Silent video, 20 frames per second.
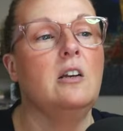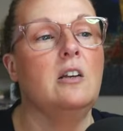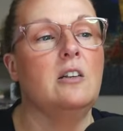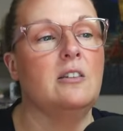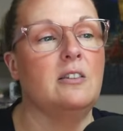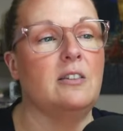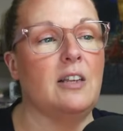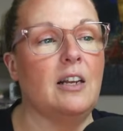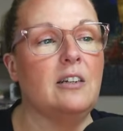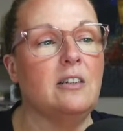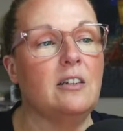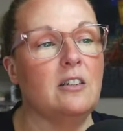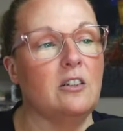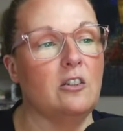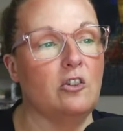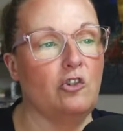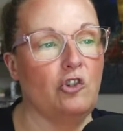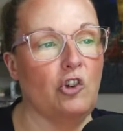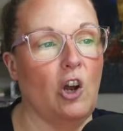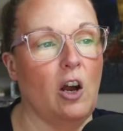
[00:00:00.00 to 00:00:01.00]

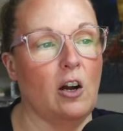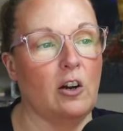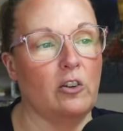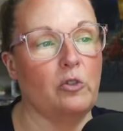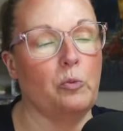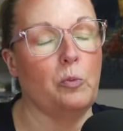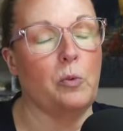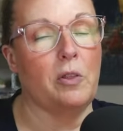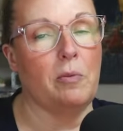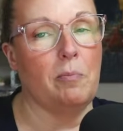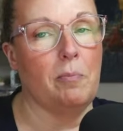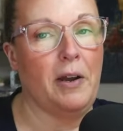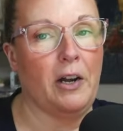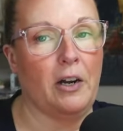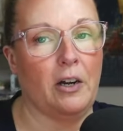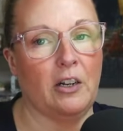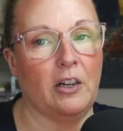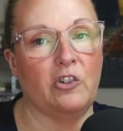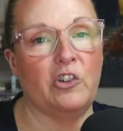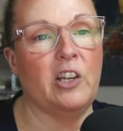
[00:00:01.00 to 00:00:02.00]
sentence chunks with
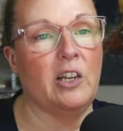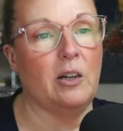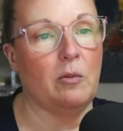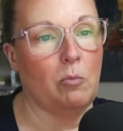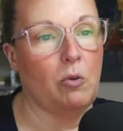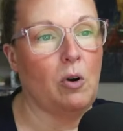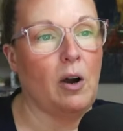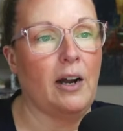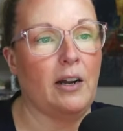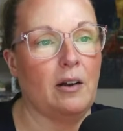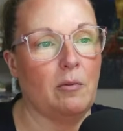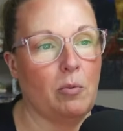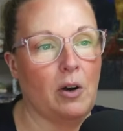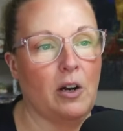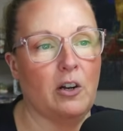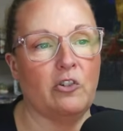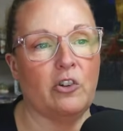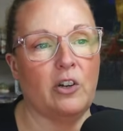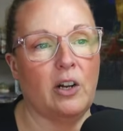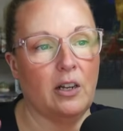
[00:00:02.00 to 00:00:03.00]
marriage in Pride and
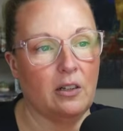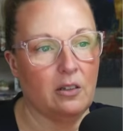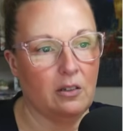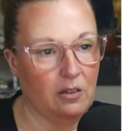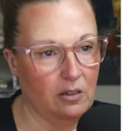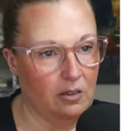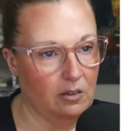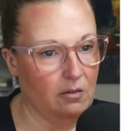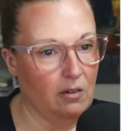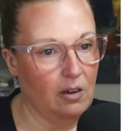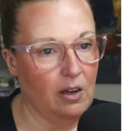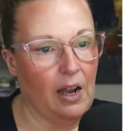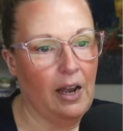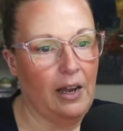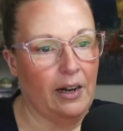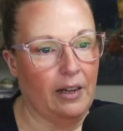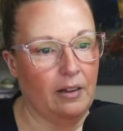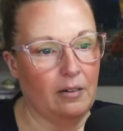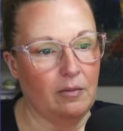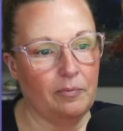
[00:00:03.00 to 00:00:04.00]
Prejudice. Got
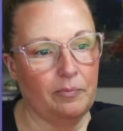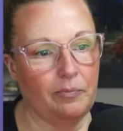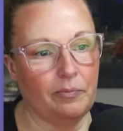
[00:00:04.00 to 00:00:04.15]
it.